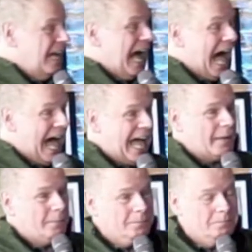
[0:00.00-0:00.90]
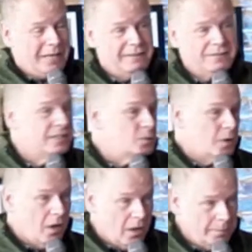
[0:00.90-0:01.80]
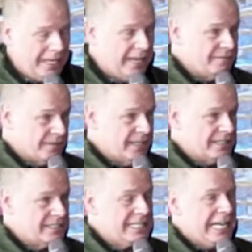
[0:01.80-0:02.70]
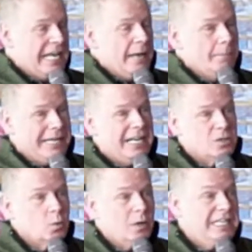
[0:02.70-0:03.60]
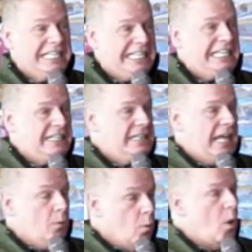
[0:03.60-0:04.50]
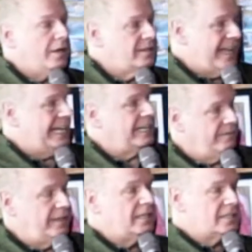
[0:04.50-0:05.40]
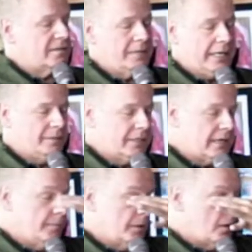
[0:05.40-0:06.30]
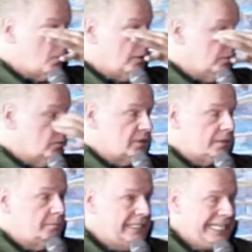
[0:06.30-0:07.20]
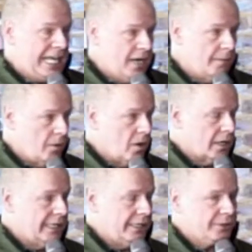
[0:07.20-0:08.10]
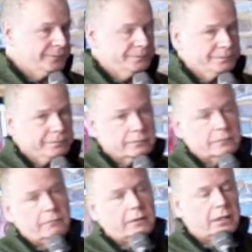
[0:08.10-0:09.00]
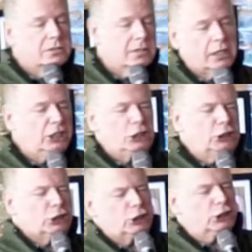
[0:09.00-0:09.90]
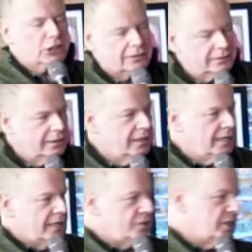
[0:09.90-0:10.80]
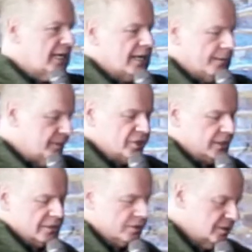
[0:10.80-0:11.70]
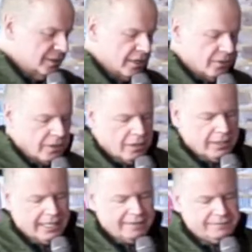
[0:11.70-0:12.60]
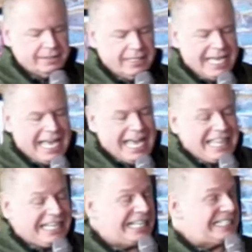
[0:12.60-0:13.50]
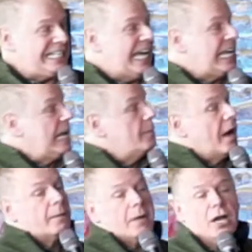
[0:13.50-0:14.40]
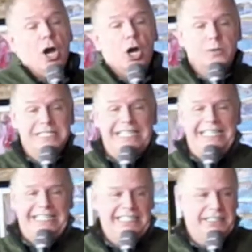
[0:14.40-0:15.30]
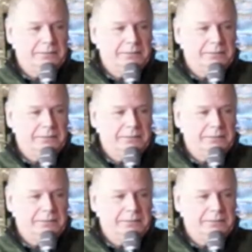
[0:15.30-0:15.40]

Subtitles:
I pay for this, we all pay for this because we need and want that convenience of being able to come and go, and you simply cannot park here. And she's like, argh. And she got up and she got in her car and left. The next day I came out and my car was keyed.